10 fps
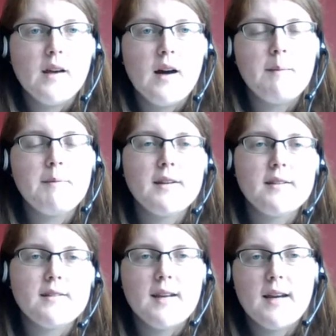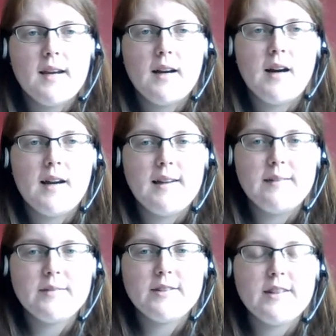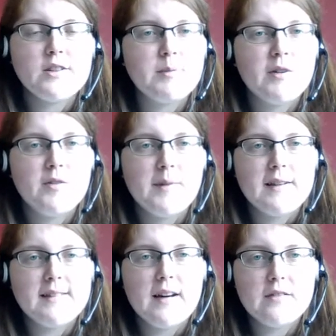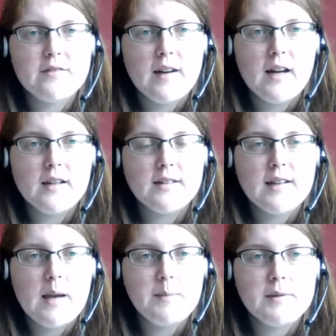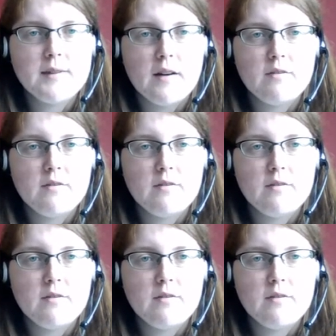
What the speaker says: I'm gonna say I stitch more for myself and keep stuff